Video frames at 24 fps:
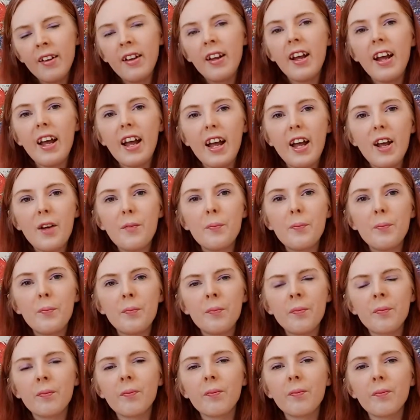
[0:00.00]
It
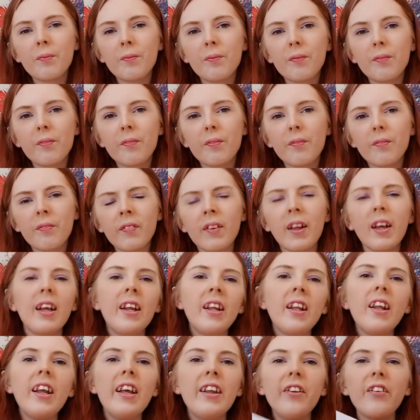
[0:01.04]

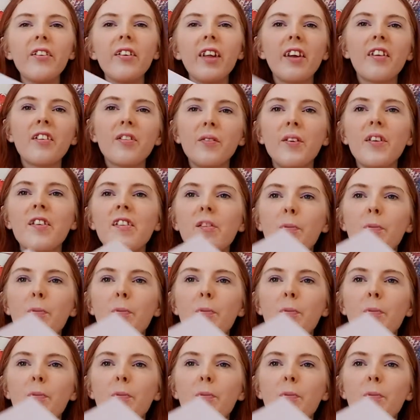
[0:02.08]
looks like something's